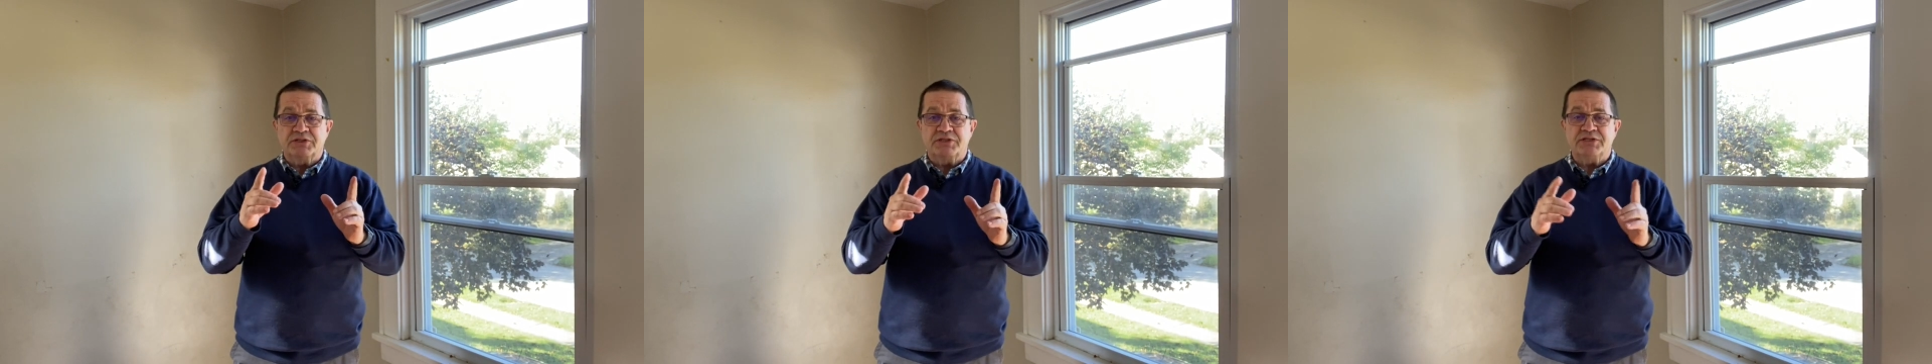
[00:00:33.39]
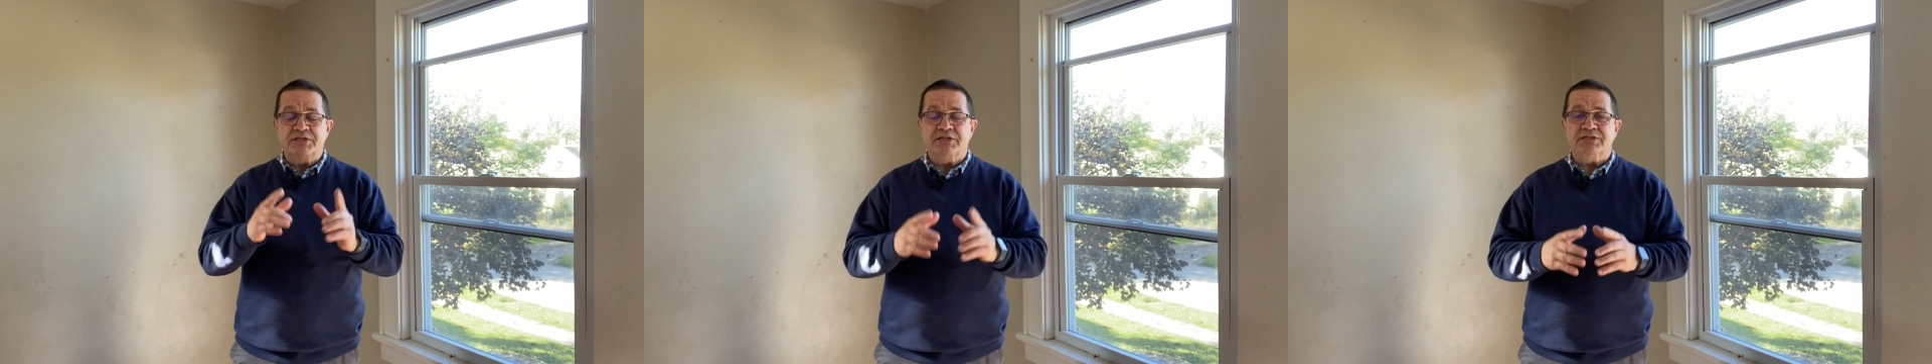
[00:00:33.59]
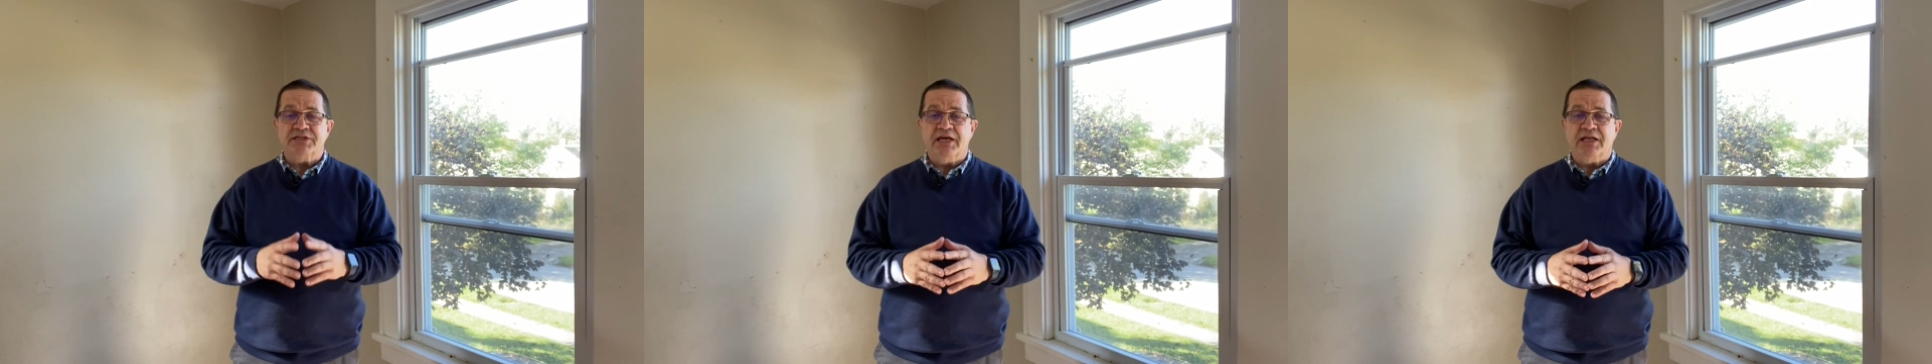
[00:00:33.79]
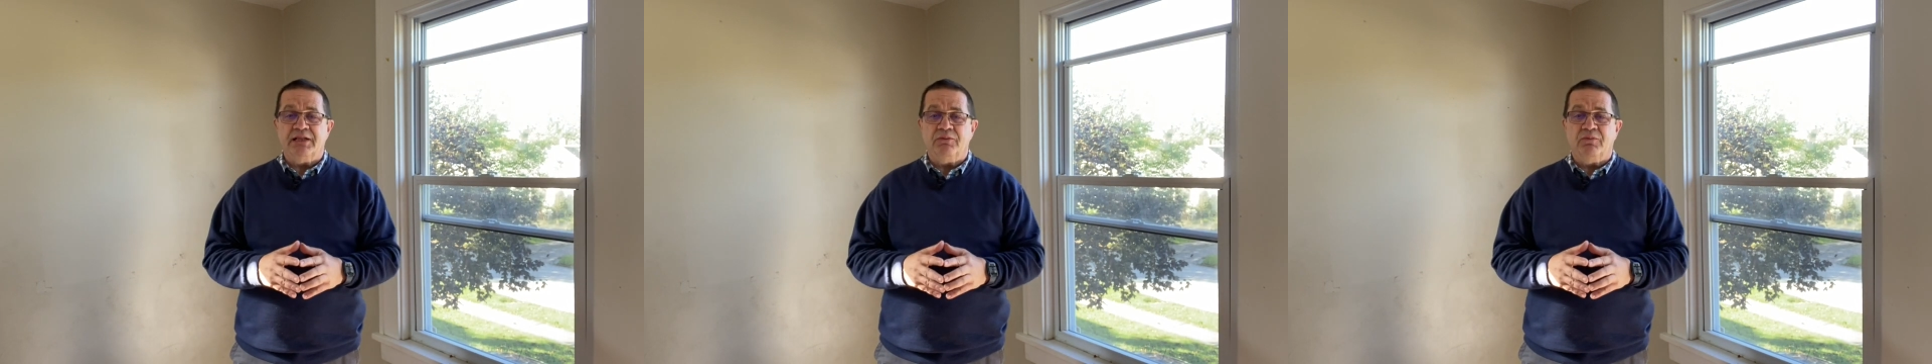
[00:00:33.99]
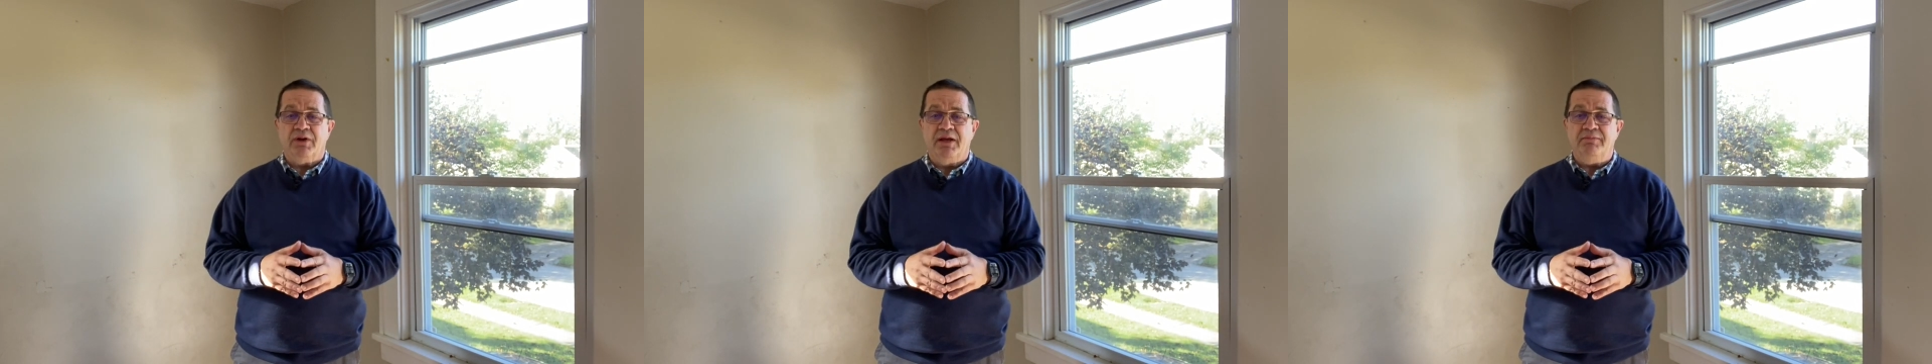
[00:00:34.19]
and see
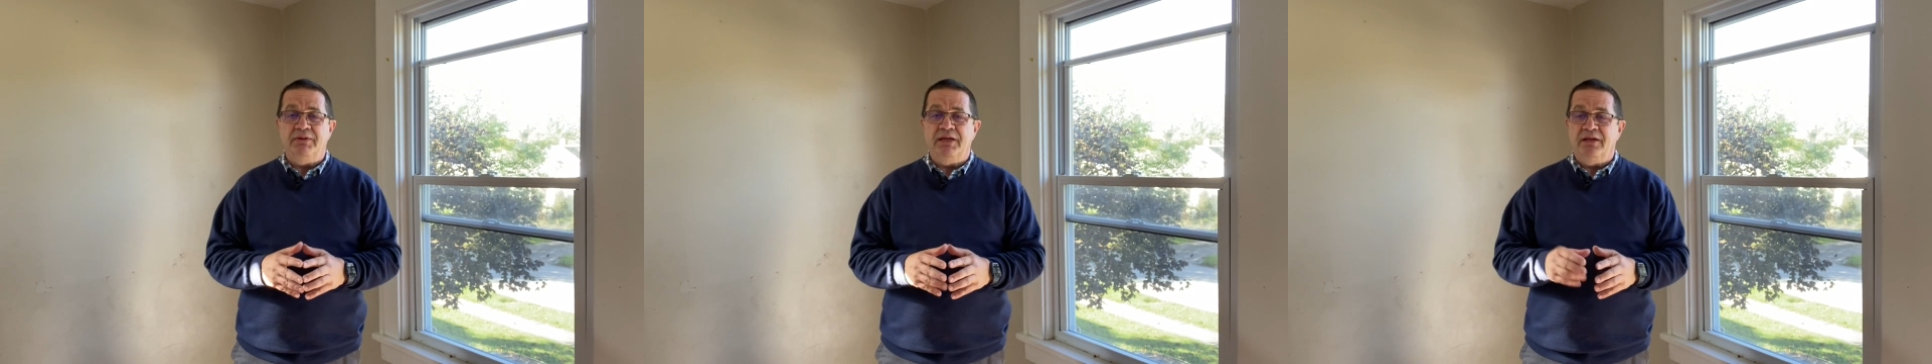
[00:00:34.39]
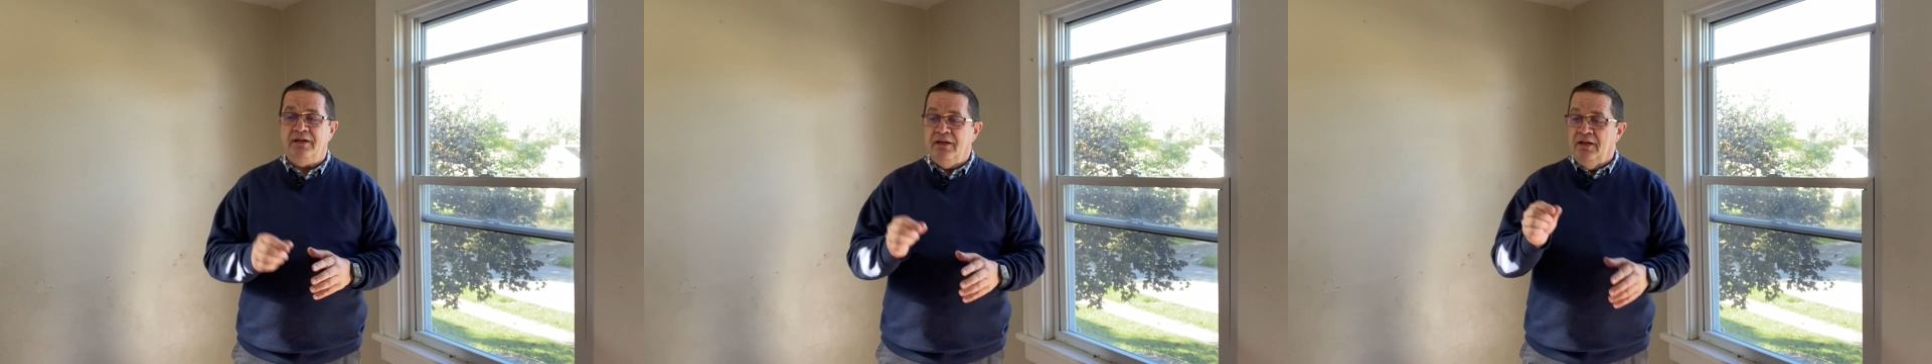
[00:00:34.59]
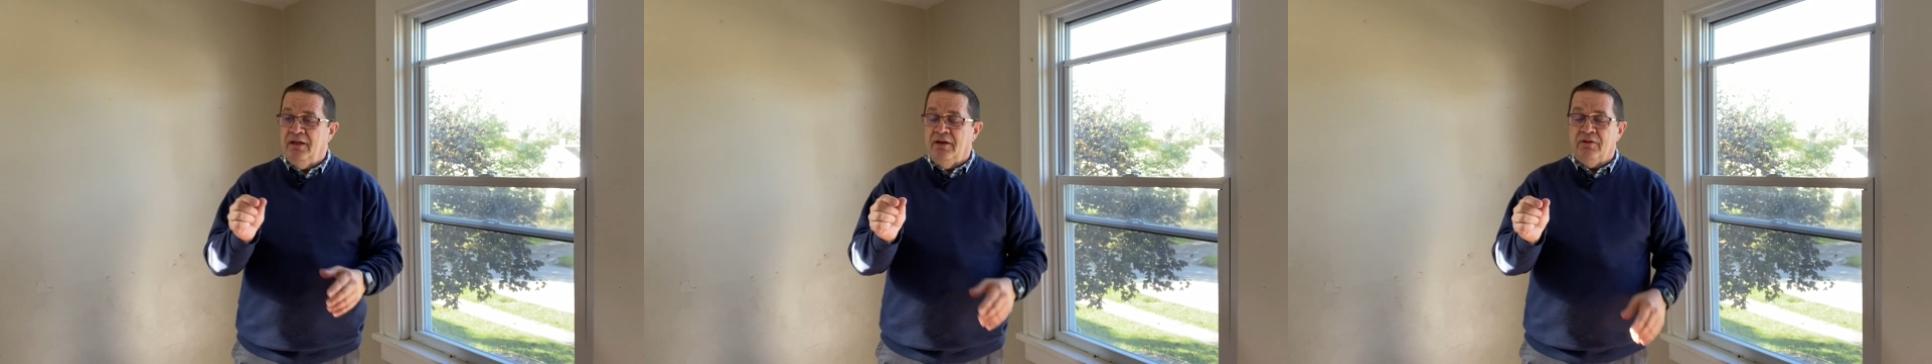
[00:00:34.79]
exactly what I mean.